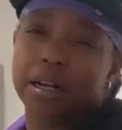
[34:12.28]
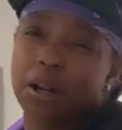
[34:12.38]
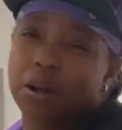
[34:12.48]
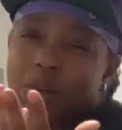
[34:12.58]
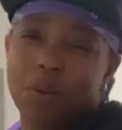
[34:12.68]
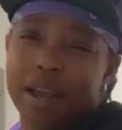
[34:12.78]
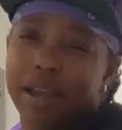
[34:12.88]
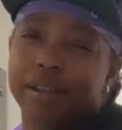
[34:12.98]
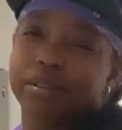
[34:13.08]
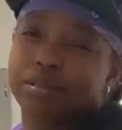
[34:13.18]
it along the
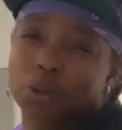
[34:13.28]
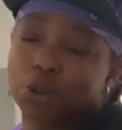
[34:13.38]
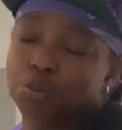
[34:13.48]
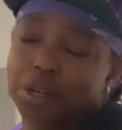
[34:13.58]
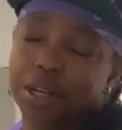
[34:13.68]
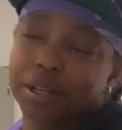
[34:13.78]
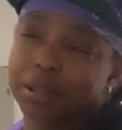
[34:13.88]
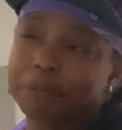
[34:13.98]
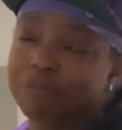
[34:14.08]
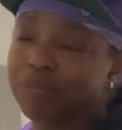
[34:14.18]
ways of social
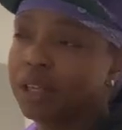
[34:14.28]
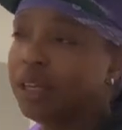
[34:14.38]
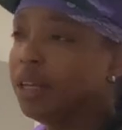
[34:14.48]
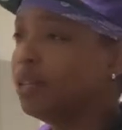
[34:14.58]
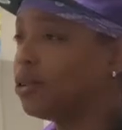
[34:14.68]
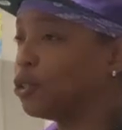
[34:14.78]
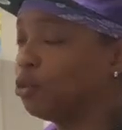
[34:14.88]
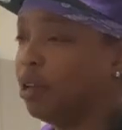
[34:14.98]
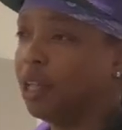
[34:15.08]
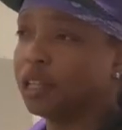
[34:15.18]
media
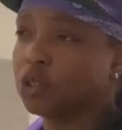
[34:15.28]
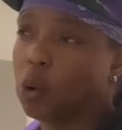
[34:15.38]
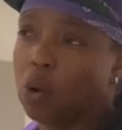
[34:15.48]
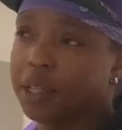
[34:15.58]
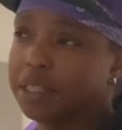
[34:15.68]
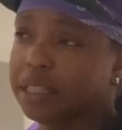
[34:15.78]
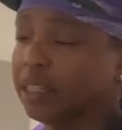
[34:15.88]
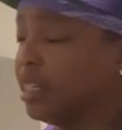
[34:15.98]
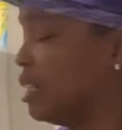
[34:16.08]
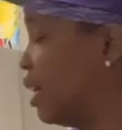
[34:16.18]
scrollings and
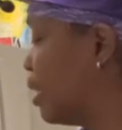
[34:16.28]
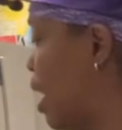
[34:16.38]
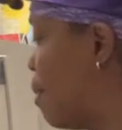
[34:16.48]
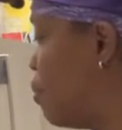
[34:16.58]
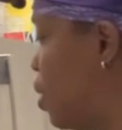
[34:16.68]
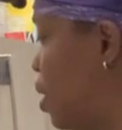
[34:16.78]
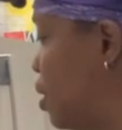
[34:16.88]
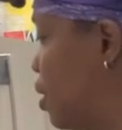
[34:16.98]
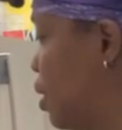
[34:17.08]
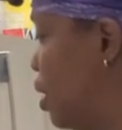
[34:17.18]
things like that. But
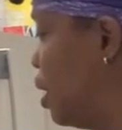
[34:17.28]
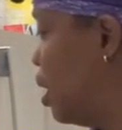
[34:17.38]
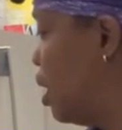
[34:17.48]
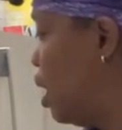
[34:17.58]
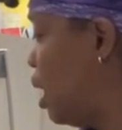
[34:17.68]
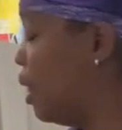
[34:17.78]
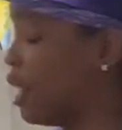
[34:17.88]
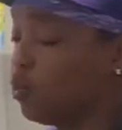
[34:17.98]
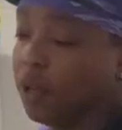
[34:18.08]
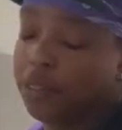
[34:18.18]

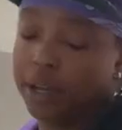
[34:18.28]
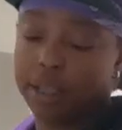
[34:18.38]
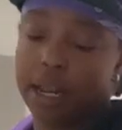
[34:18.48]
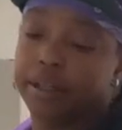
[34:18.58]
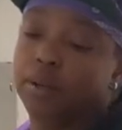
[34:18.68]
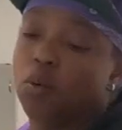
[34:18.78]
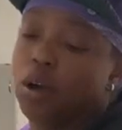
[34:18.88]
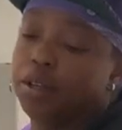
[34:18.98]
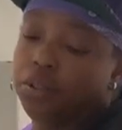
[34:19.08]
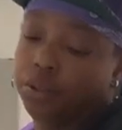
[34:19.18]
that's one thing that I did
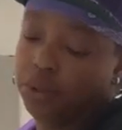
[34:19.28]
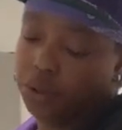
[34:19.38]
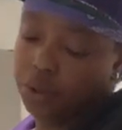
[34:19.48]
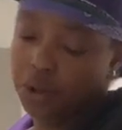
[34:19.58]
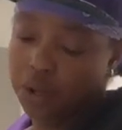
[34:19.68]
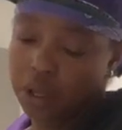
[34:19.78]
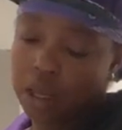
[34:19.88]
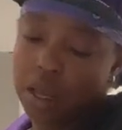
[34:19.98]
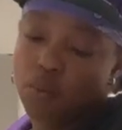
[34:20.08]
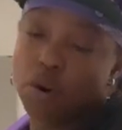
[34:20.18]
want to
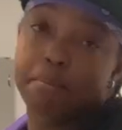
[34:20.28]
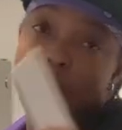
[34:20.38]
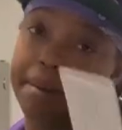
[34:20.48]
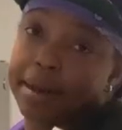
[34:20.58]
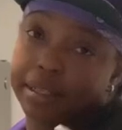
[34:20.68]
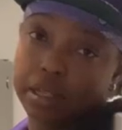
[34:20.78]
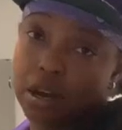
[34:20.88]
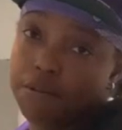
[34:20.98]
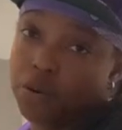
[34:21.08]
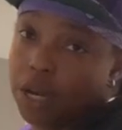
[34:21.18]
remind
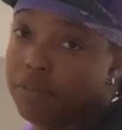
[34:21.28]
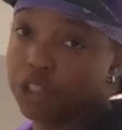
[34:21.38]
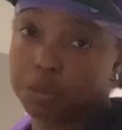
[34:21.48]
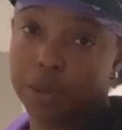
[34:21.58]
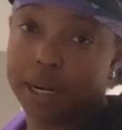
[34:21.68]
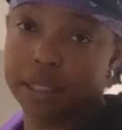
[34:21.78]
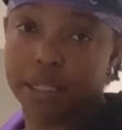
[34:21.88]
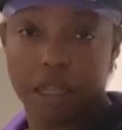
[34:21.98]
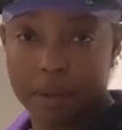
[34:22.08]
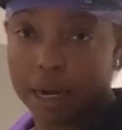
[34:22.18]
myself, or even just put out
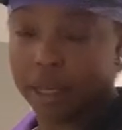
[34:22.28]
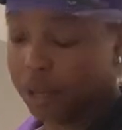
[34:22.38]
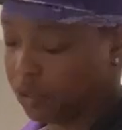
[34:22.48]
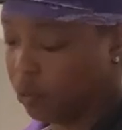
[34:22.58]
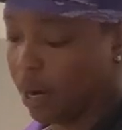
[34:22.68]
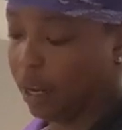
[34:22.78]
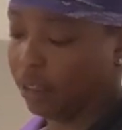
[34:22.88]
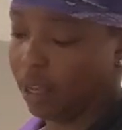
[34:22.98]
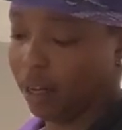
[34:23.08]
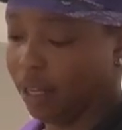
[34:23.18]
to anybody else, right?
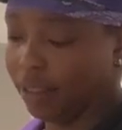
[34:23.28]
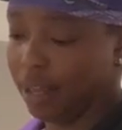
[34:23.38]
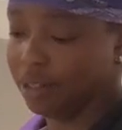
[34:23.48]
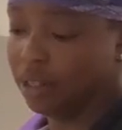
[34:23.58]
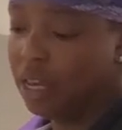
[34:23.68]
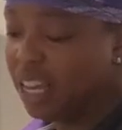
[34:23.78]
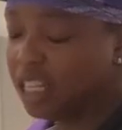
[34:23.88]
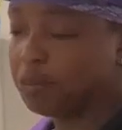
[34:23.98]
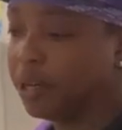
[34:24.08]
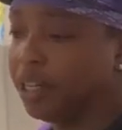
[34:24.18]
Like that, that's
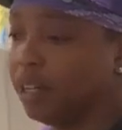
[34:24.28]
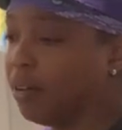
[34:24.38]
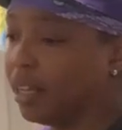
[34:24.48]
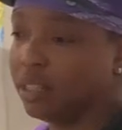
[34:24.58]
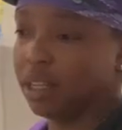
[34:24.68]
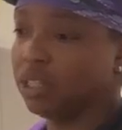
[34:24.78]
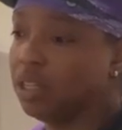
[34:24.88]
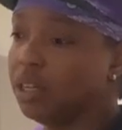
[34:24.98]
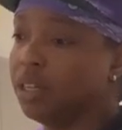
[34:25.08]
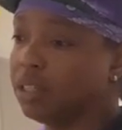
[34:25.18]
it's pretty good. Like I said, it's
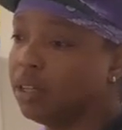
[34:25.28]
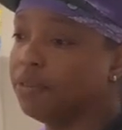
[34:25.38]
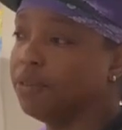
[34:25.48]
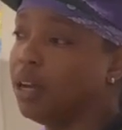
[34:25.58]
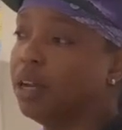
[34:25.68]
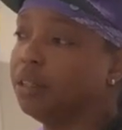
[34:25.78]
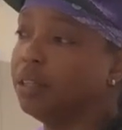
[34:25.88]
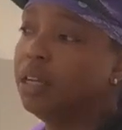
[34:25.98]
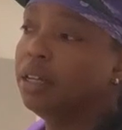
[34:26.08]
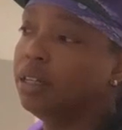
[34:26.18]
good. It's good fun,
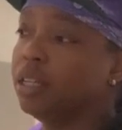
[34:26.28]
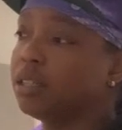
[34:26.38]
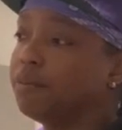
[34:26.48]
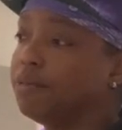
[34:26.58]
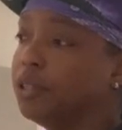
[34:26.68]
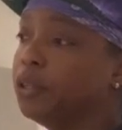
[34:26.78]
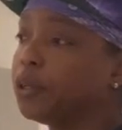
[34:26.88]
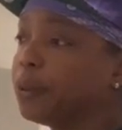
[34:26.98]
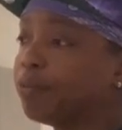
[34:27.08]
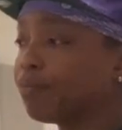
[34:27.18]
decent food,